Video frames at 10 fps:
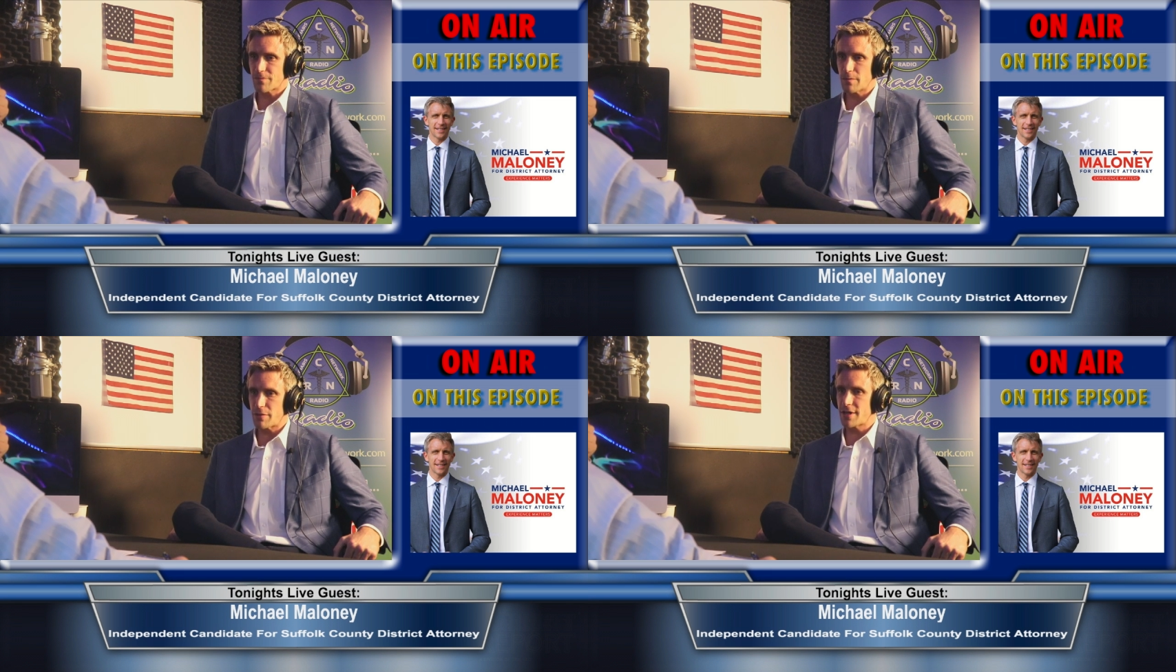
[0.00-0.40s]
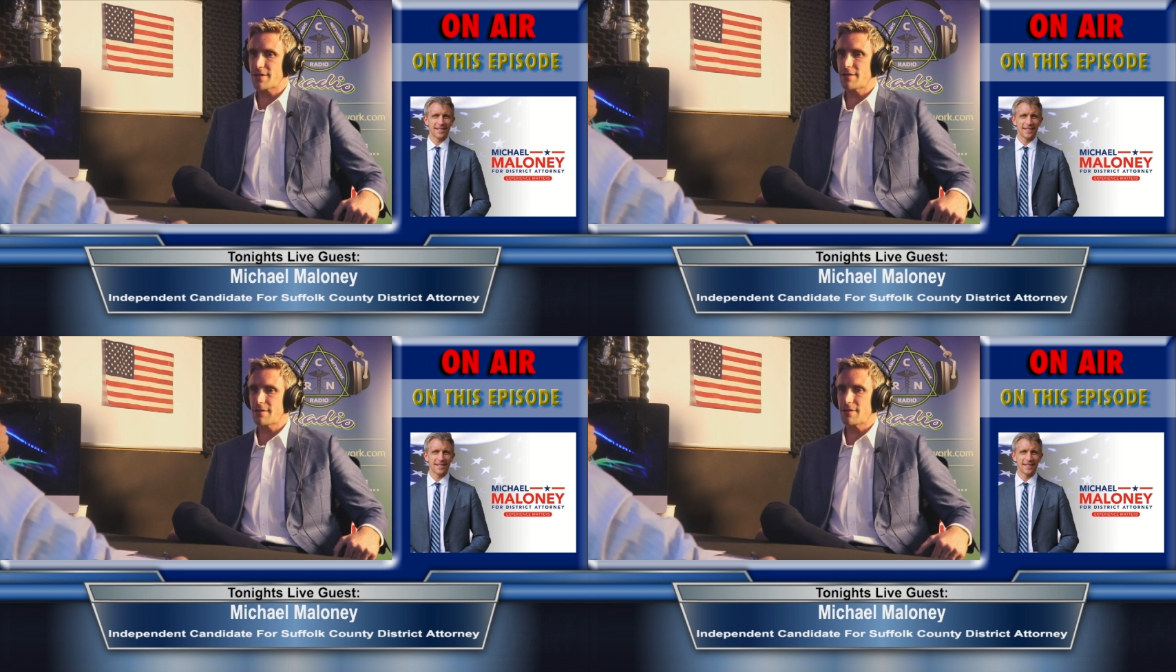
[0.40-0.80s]

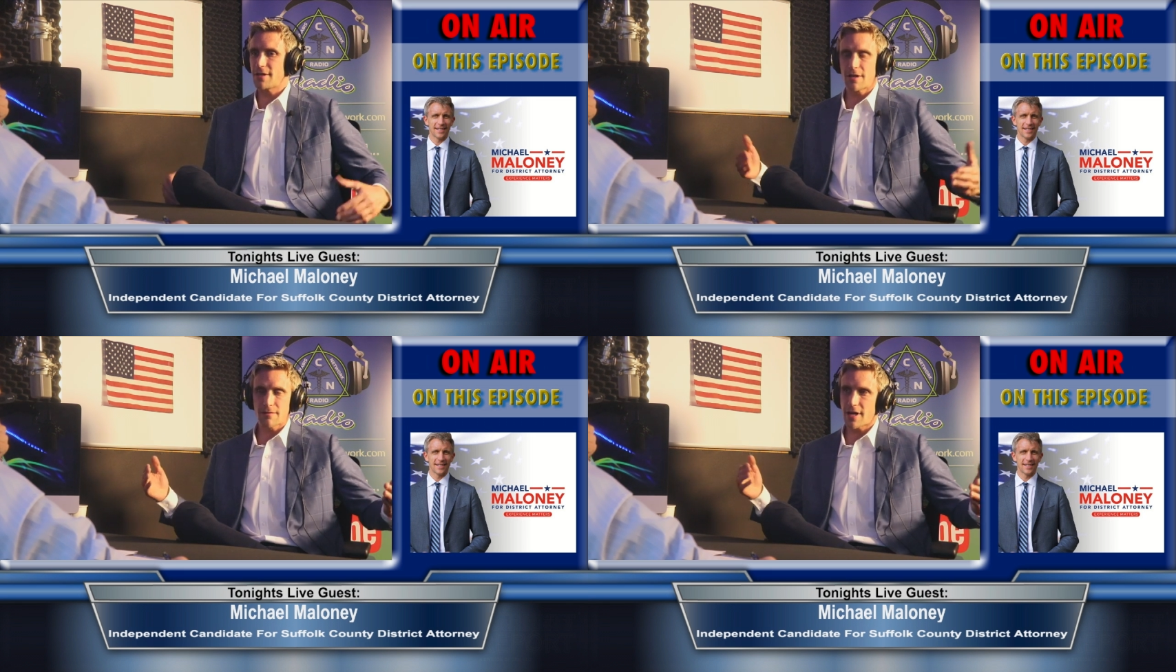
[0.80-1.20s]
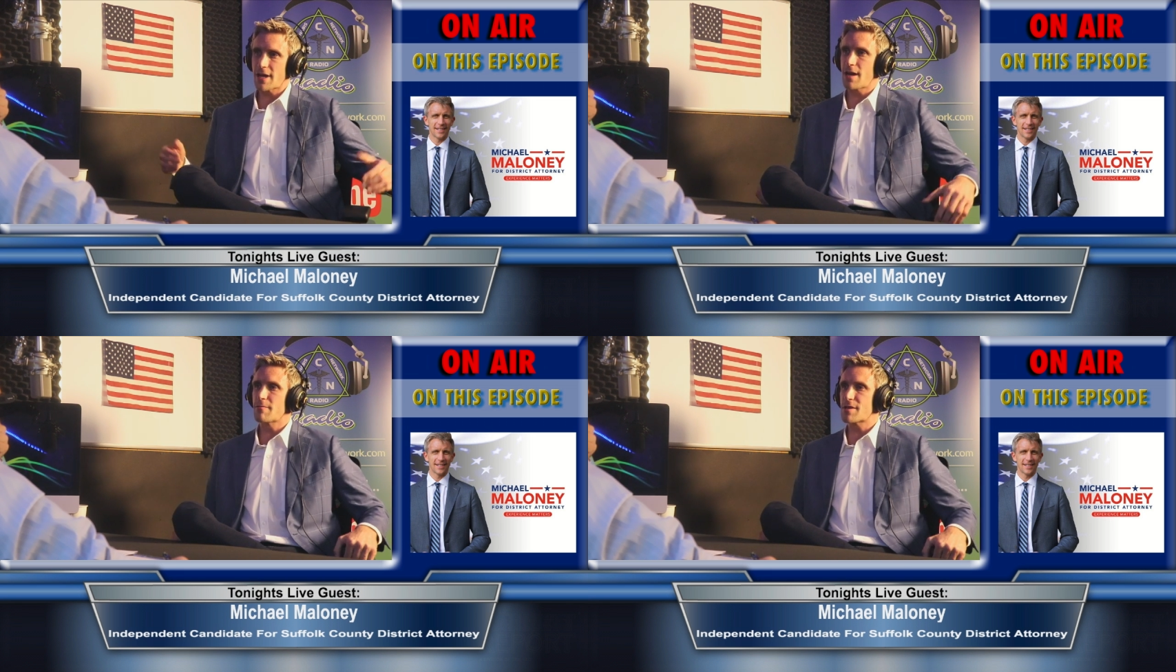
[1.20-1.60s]
but
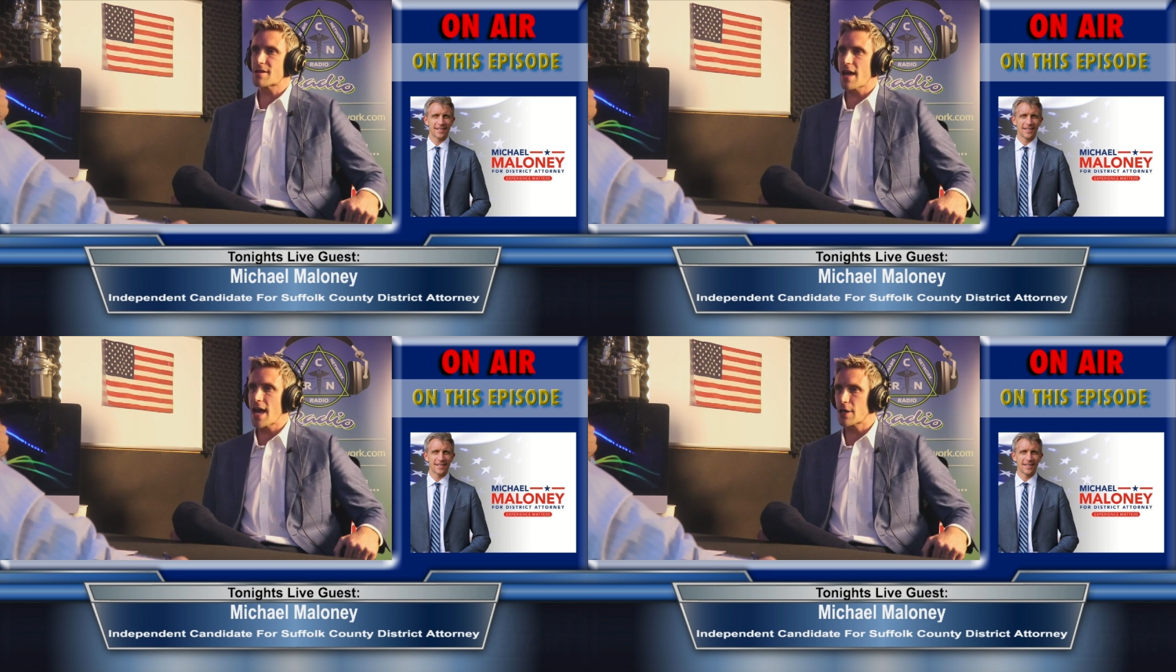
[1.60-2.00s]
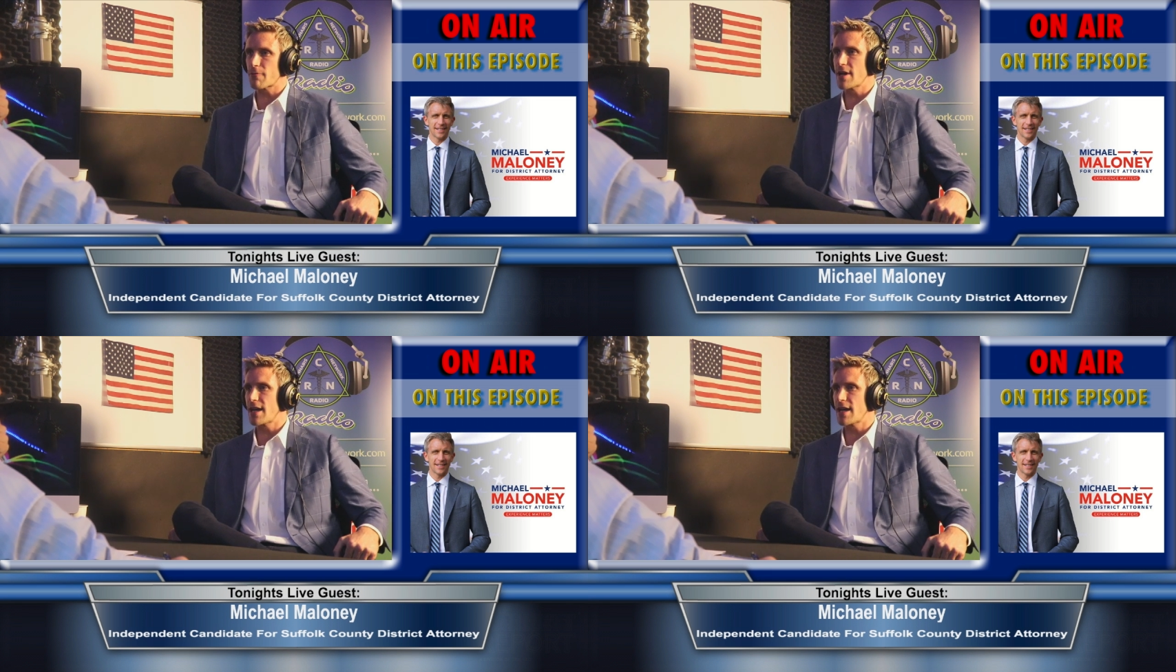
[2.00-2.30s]
I was angry.